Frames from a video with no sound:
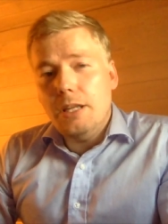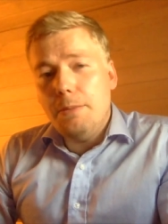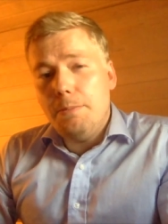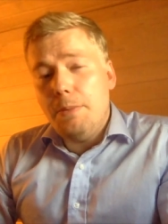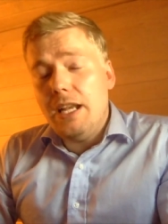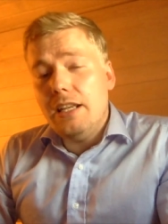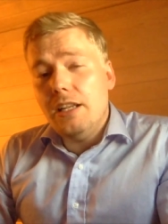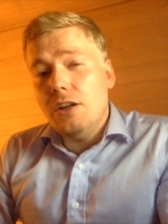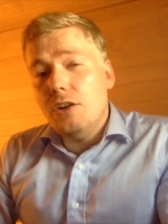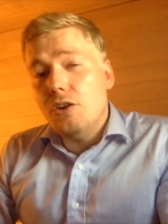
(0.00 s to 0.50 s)

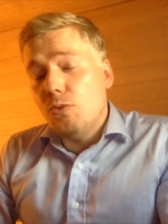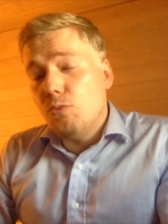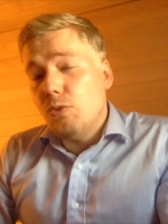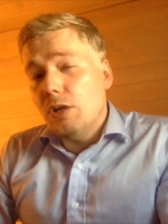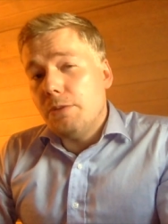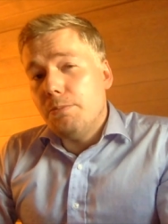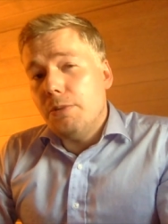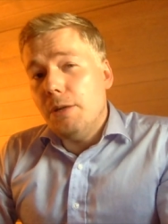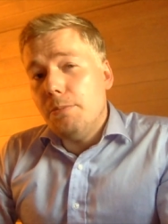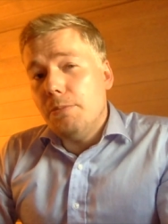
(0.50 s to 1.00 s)
depending on
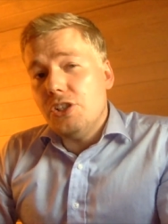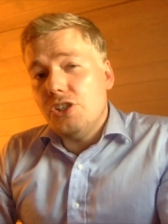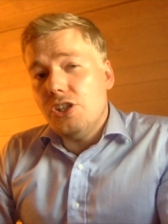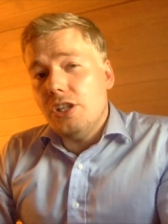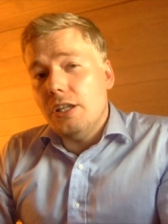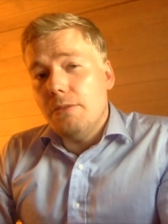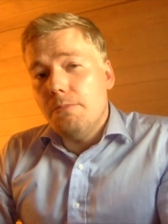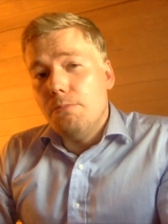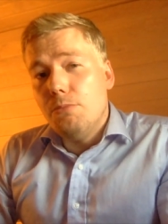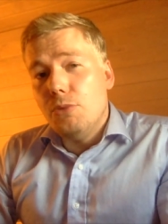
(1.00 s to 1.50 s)
what
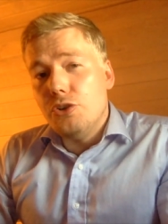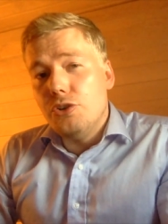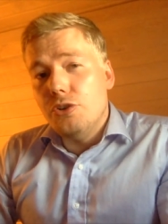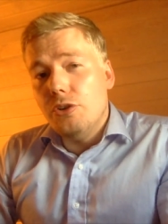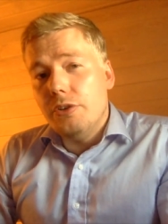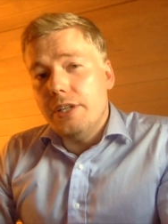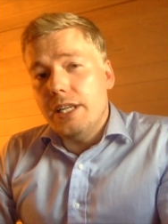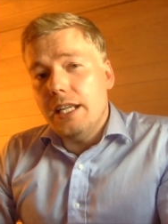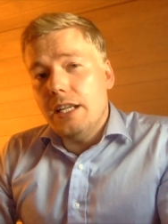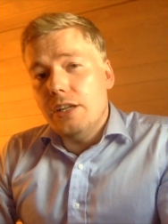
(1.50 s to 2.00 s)
publishing
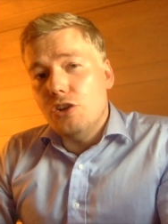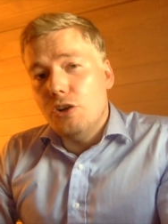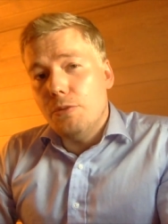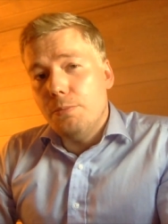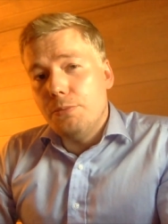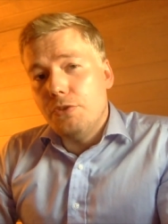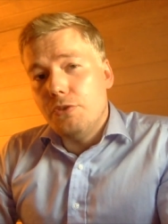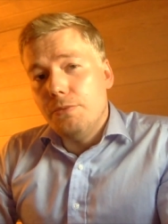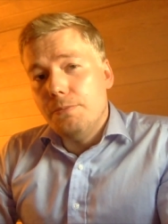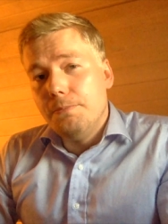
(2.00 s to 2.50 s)
model they
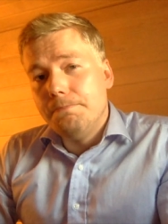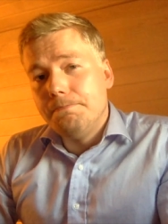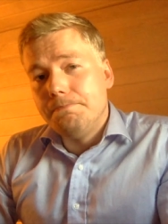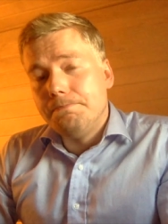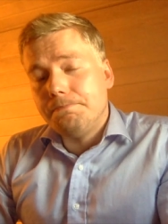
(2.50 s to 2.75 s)
adopt.